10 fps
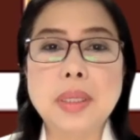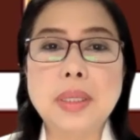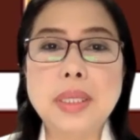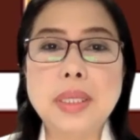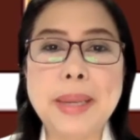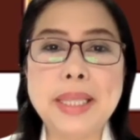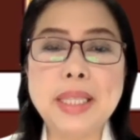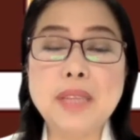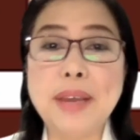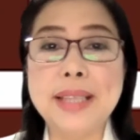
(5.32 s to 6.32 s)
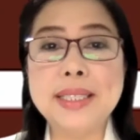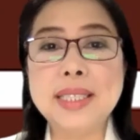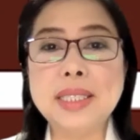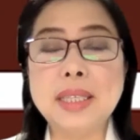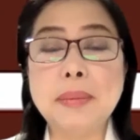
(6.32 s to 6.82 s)
Despite
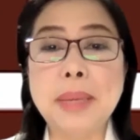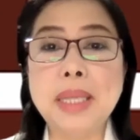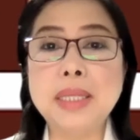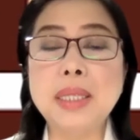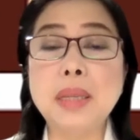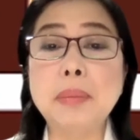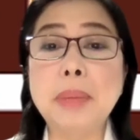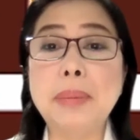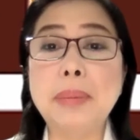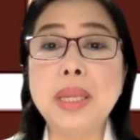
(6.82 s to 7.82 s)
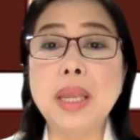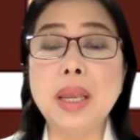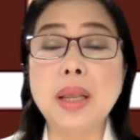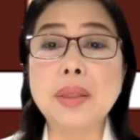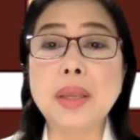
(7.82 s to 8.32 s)
advances in medicine and public
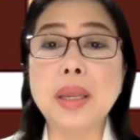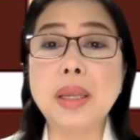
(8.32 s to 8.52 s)
health,